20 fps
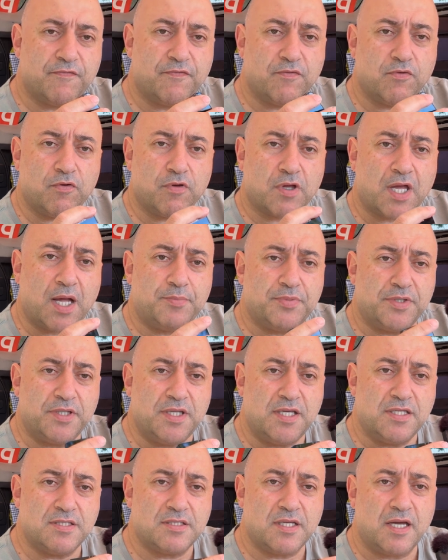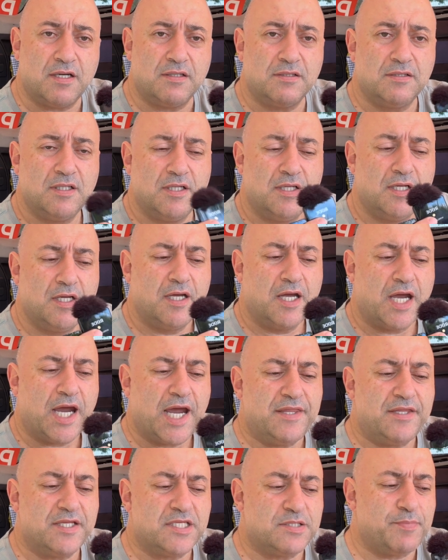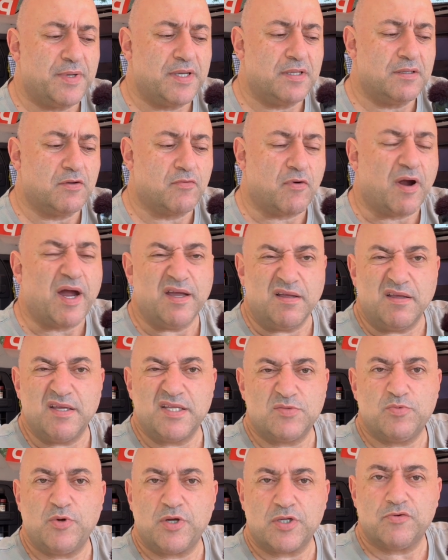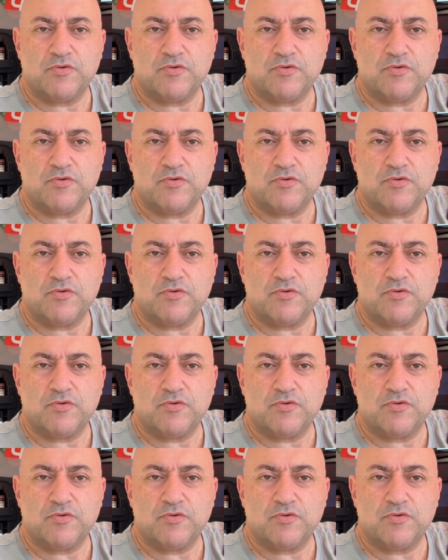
for a couple of years now, and it's been great. It's worked